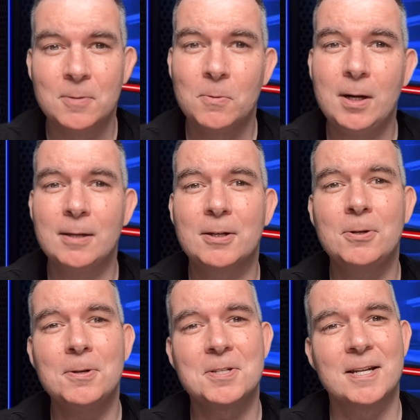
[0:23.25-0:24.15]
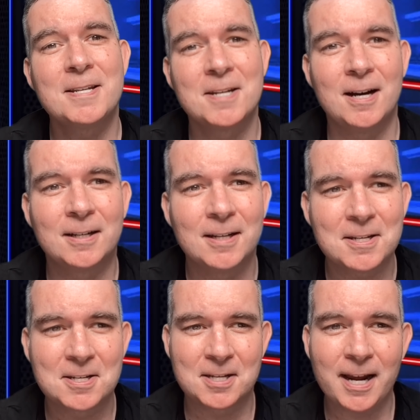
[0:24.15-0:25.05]
Well, according to this article, it
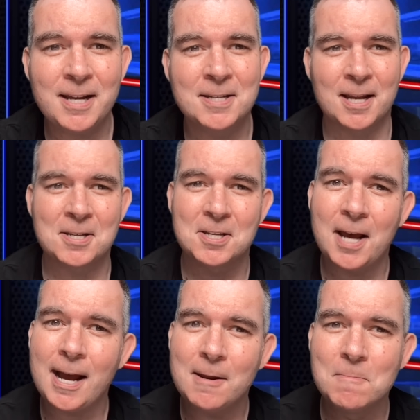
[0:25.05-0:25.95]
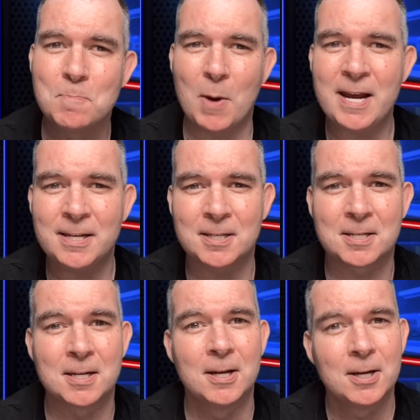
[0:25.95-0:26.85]
says that Sir Alan Bates,